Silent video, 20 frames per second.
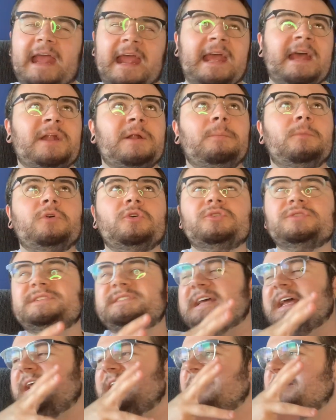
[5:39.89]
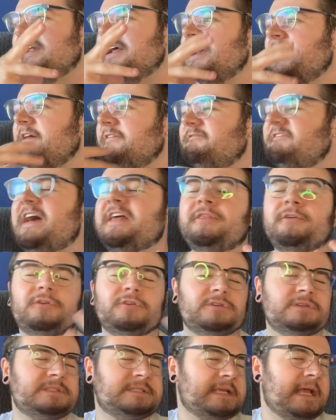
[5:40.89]
animals and
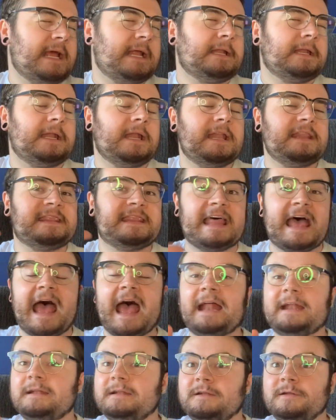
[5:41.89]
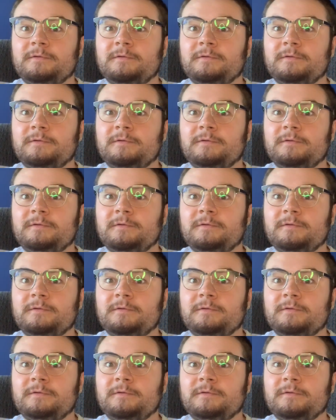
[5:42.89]
feathers, and that